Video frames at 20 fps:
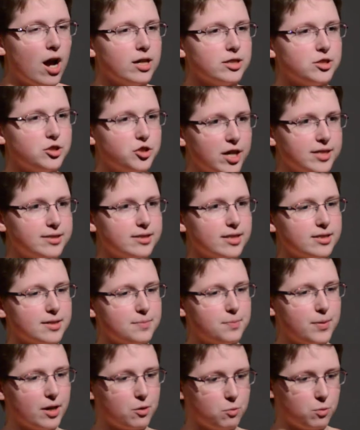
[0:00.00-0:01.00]
Trust is a
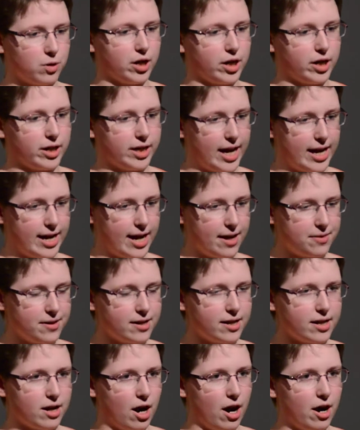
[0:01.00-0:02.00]
big word, and I
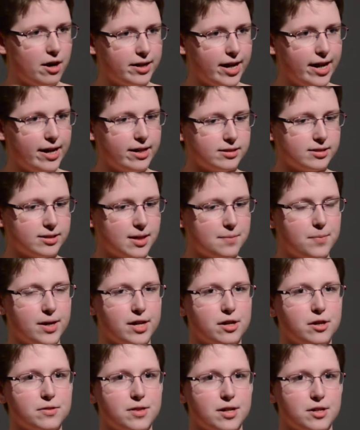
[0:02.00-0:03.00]
think in our case,
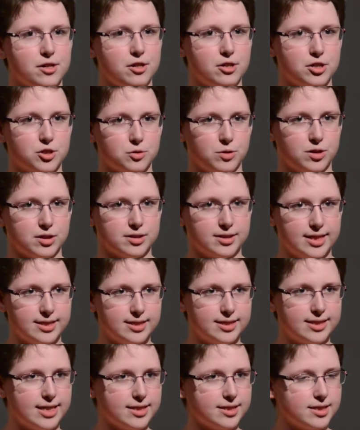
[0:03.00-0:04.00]
bigger than usual,
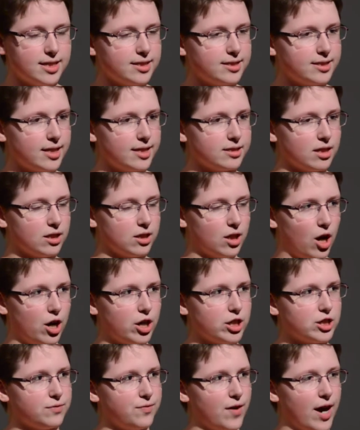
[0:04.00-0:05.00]
since distance is a
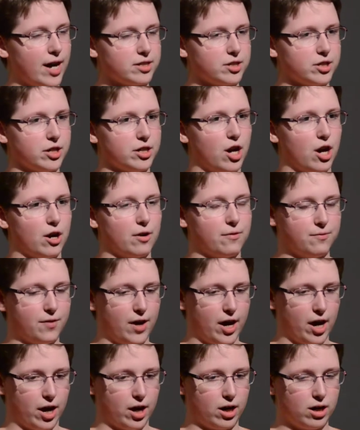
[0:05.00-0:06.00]
large factor in our
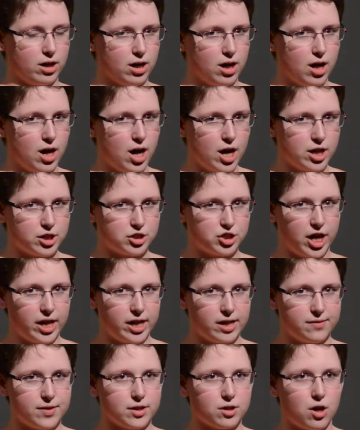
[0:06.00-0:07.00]
affair. Should I
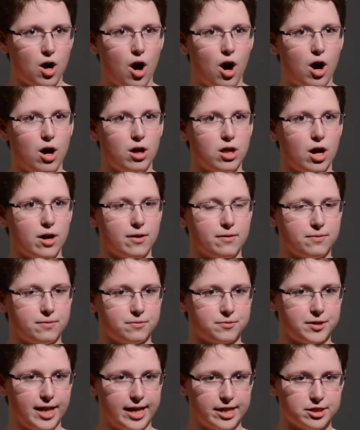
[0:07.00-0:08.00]
even call our
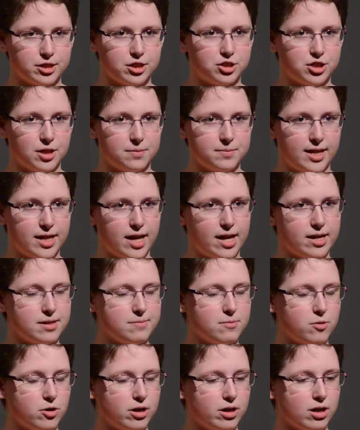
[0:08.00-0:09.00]
relationship that
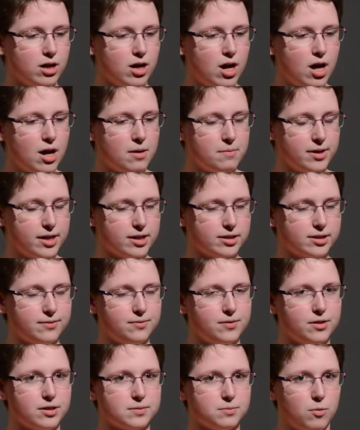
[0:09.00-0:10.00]
anymore? Because it
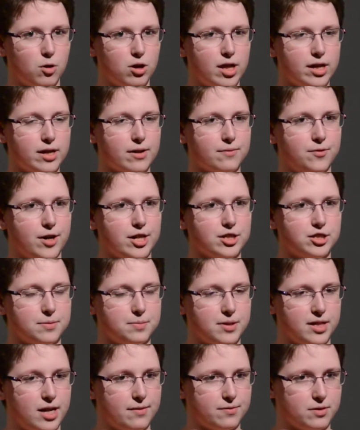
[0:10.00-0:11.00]
feels more like a friendship
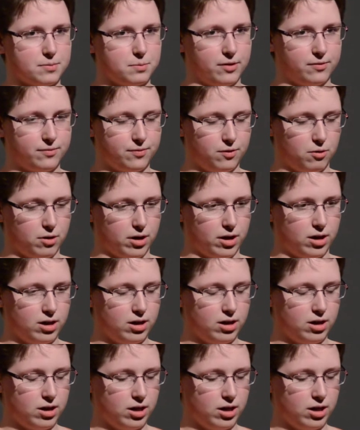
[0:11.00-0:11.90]
than ever before.